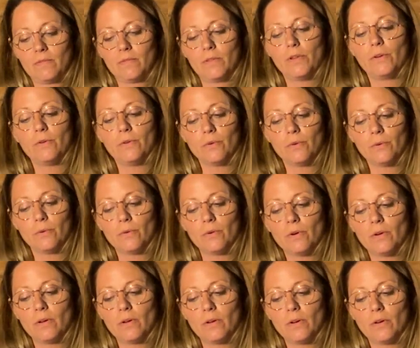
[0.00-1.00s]
You,
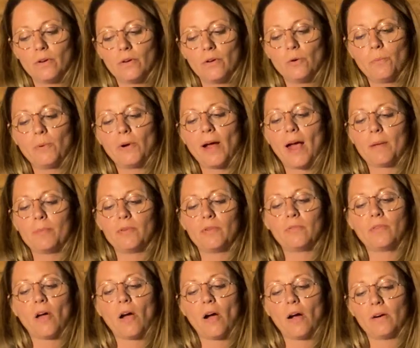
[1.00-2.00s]
who perhaps
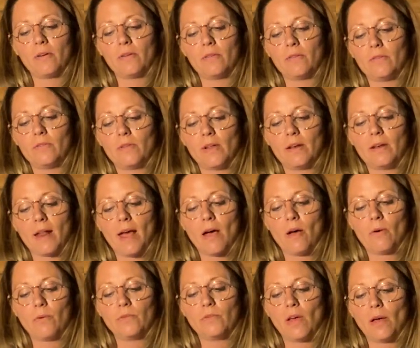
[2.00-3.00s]
is hardened and
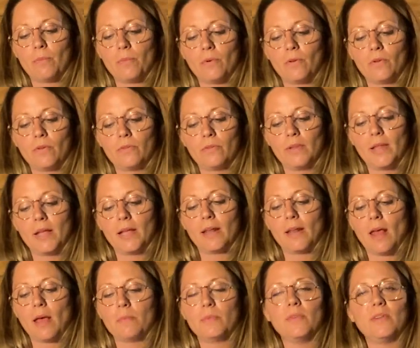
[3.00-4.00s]
now tumbles like
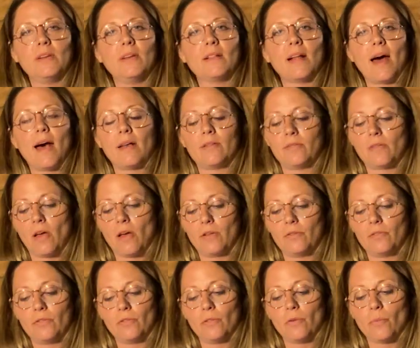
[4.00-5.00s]
an empty glass
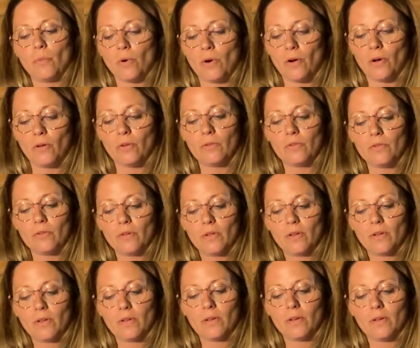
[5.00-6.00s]
onto the world.
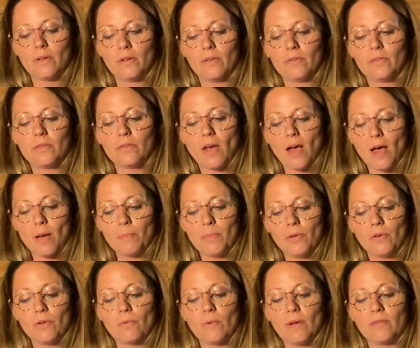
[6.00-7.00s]
Stop
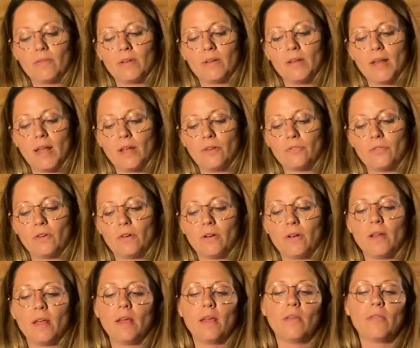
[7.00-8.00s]
your
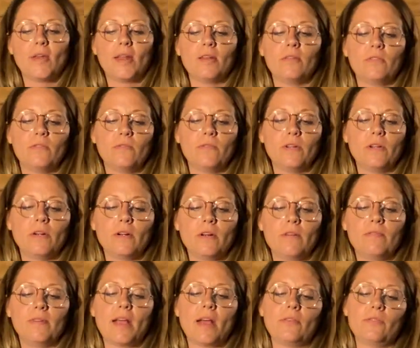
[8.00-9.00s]
resignation that is fear
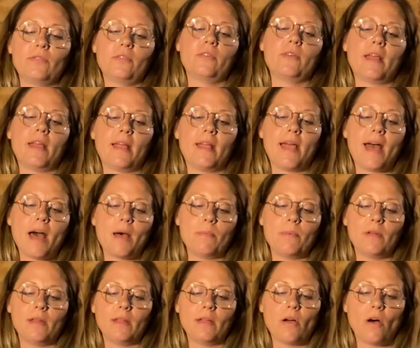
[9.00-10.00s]
of yesterday
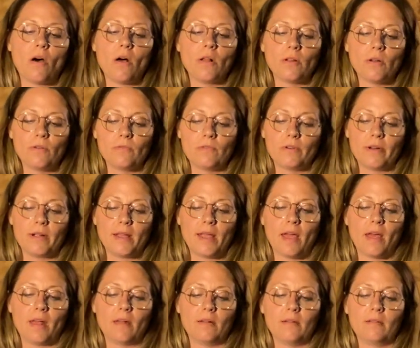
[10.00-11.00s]
happening all over
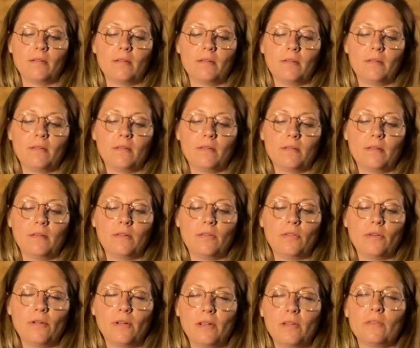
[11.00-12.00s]
again.
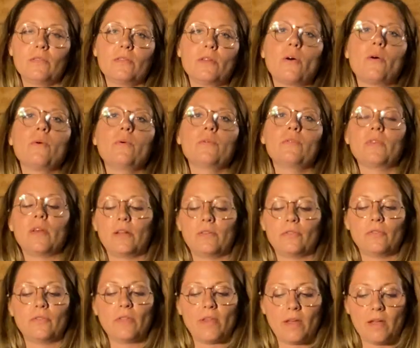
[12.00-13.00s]
There is no
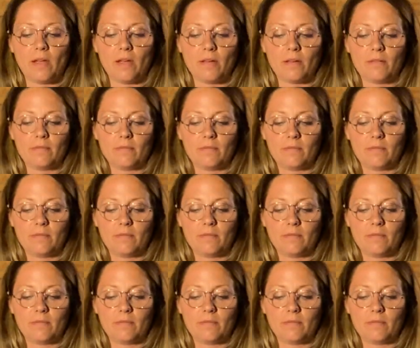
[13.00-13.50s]
such thing.